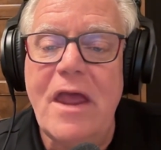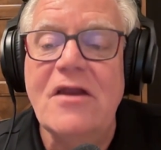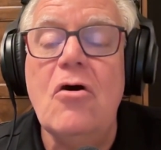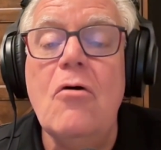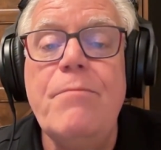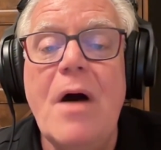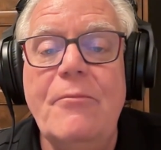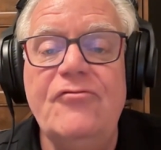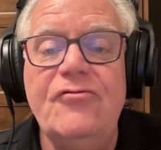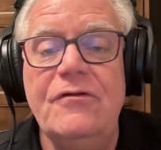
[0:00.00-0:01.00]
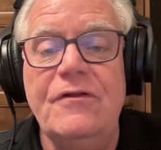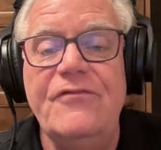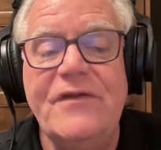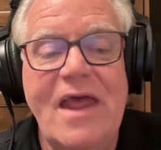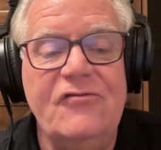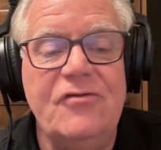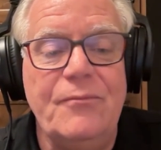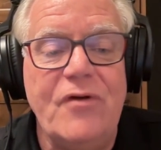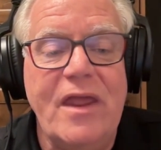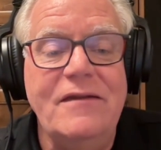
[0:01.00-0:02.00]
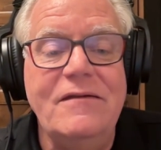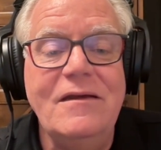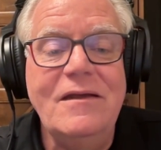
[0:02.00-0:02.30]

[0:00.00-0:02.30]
and co-publisher of the Financial Brand.